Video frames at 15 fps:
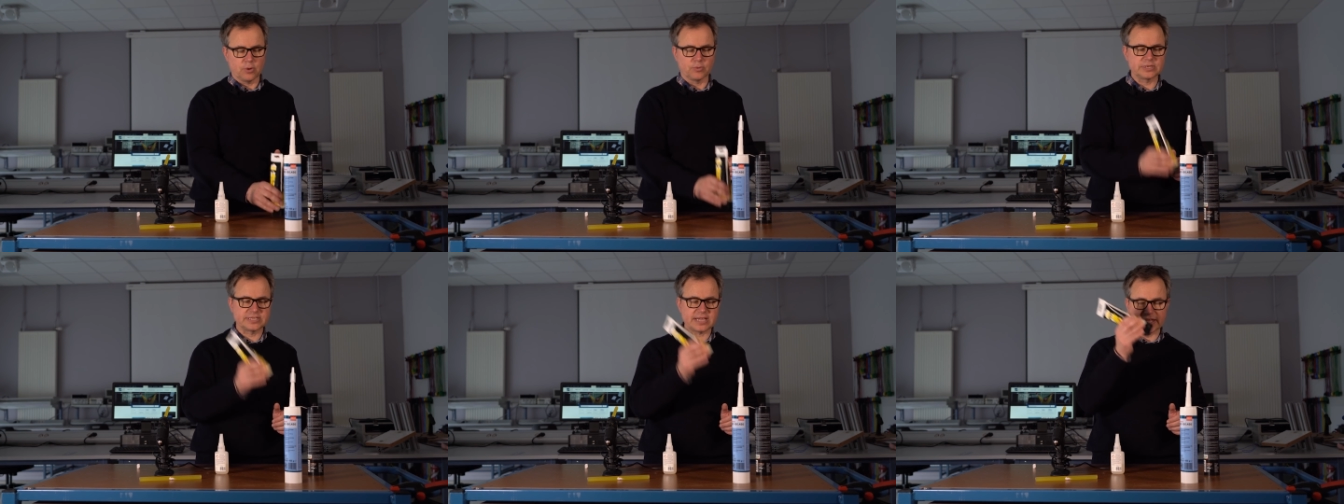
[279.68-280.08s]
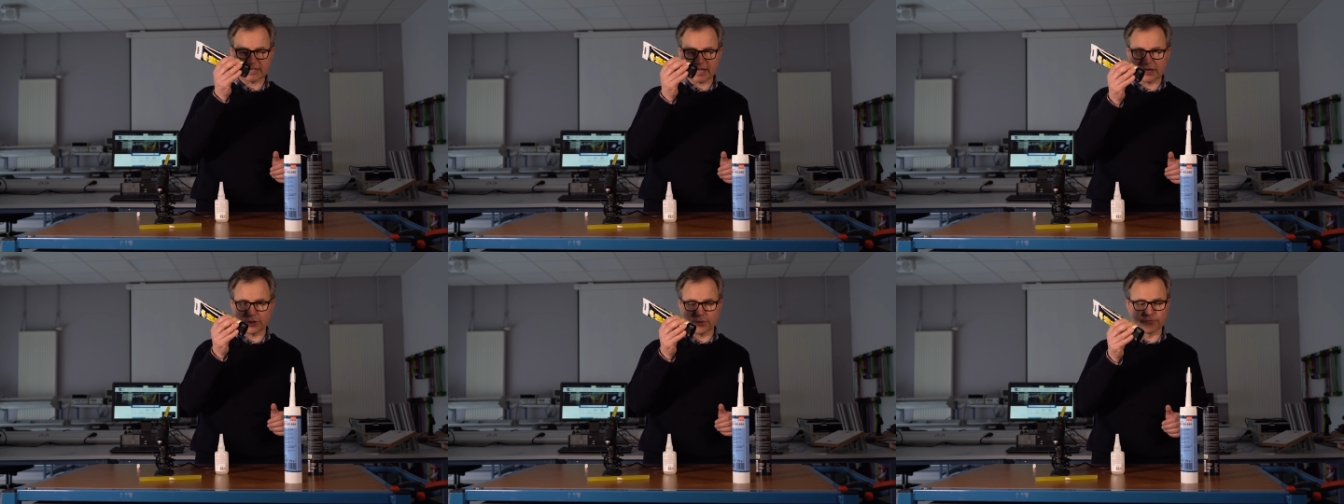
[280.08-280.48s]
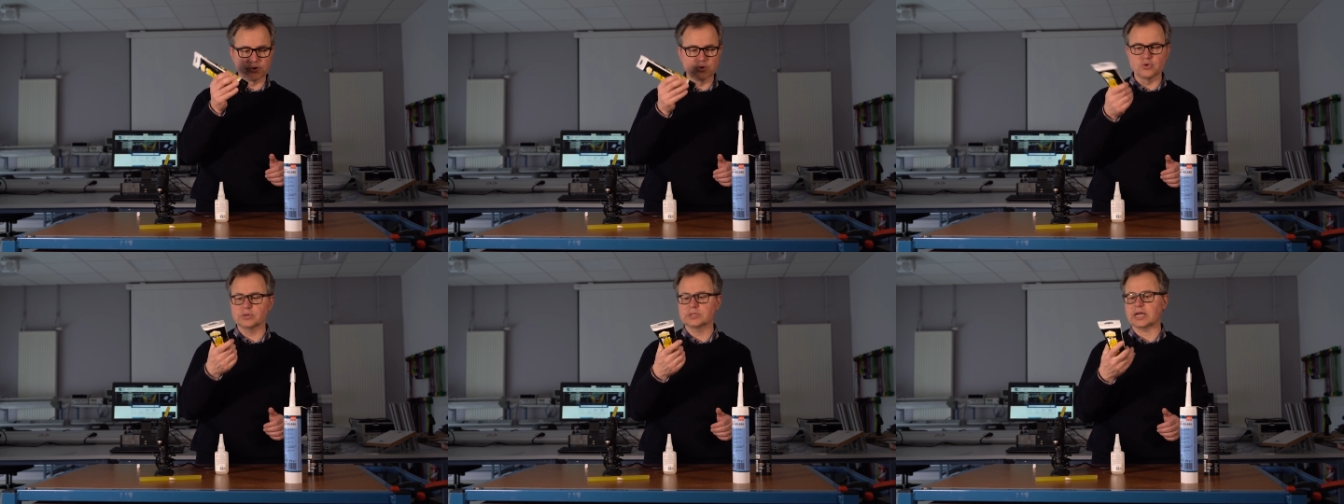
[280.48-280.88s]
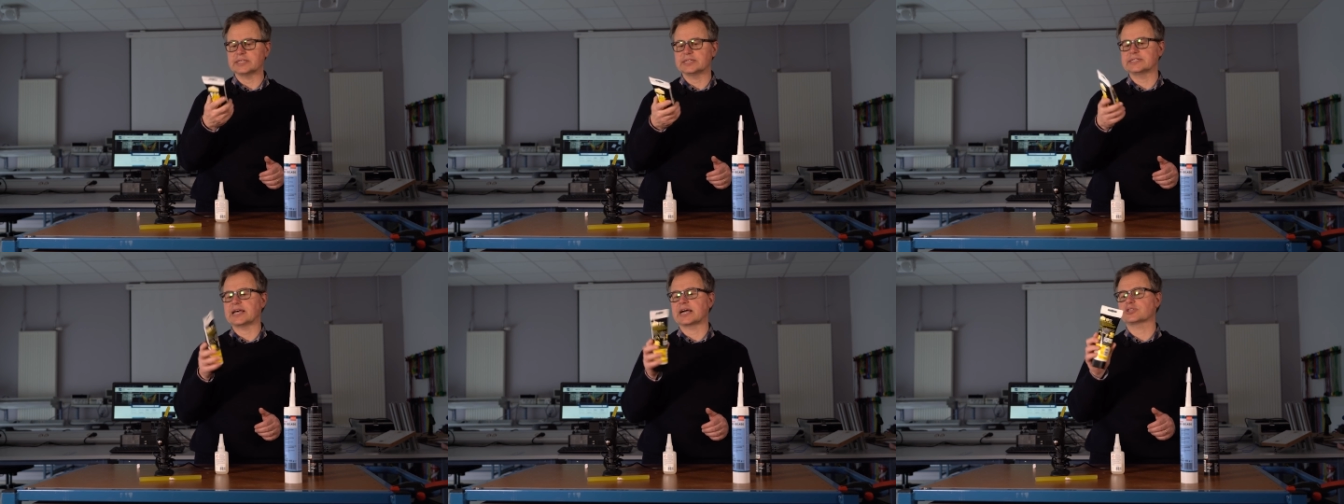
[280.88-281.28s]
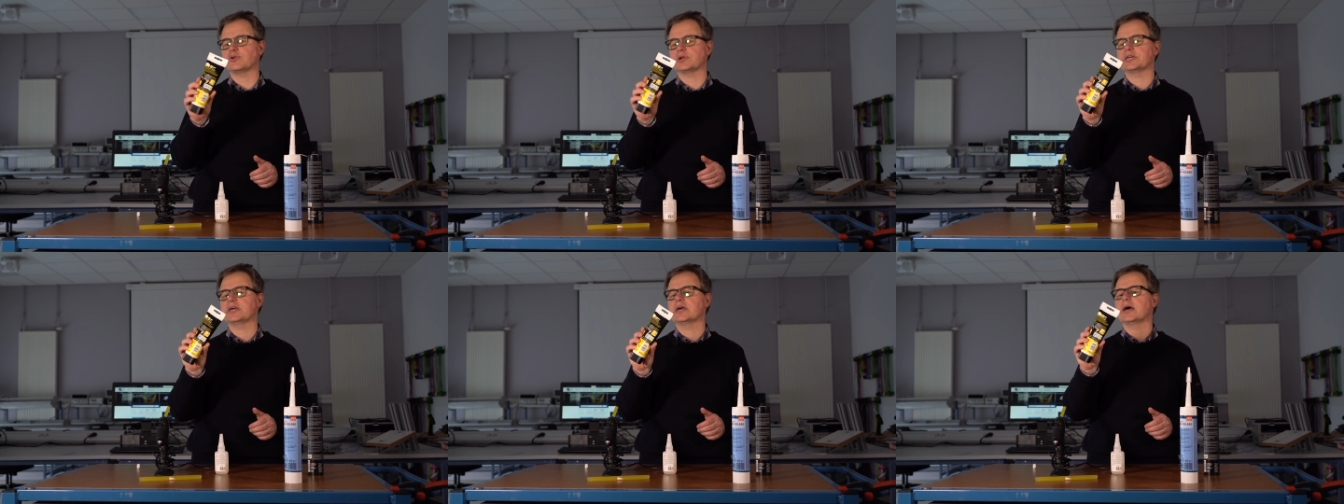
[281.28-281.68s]
With that kind of glue that is
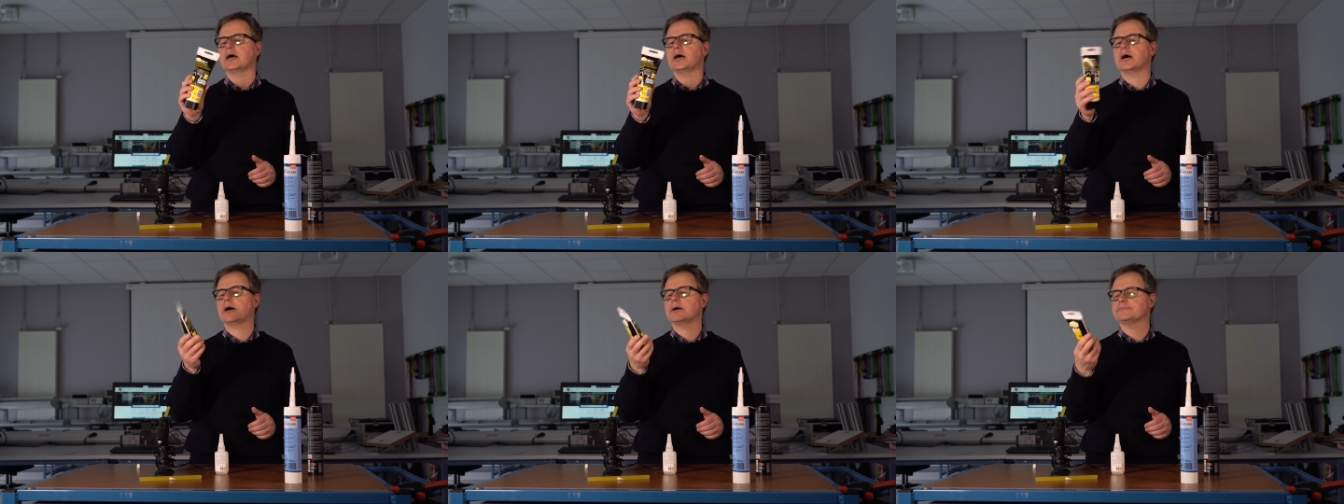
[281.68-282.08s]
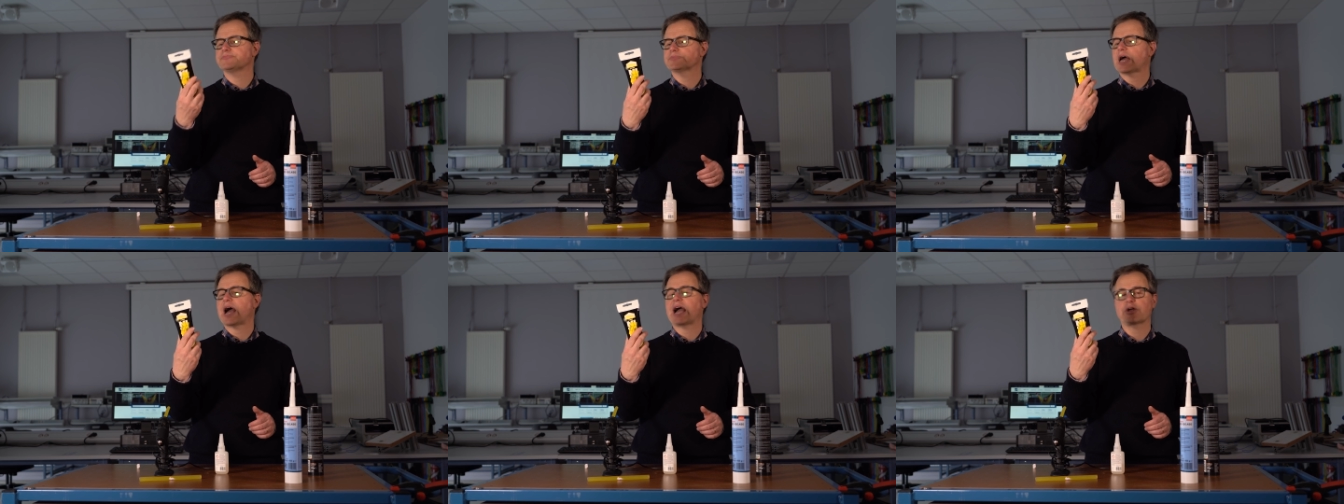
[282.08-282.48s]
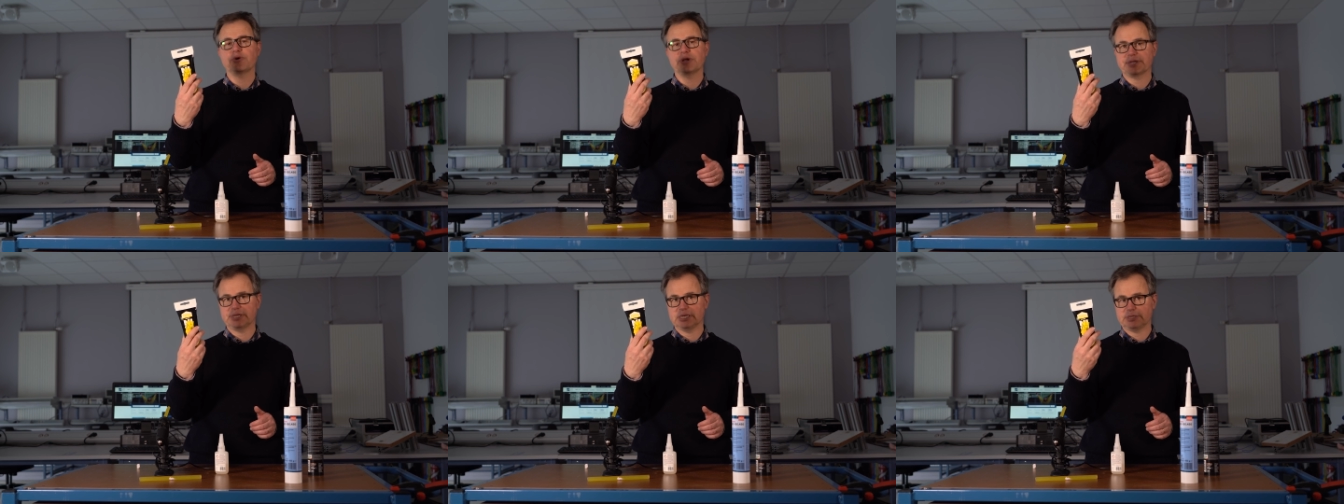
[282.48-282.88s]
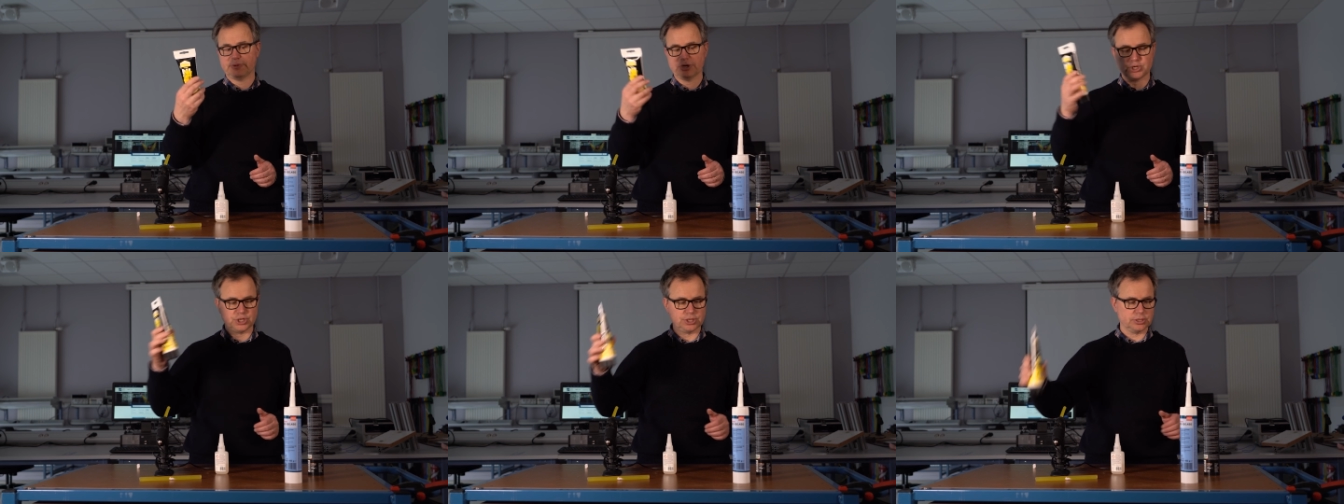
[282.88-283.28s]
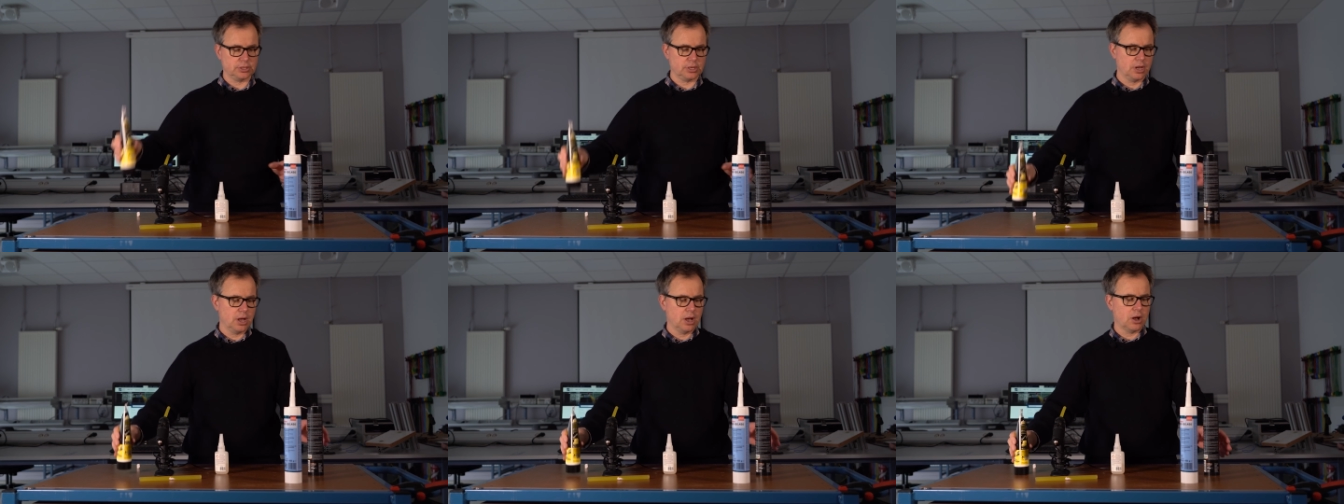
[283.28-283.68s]
actually acrylic dispersion,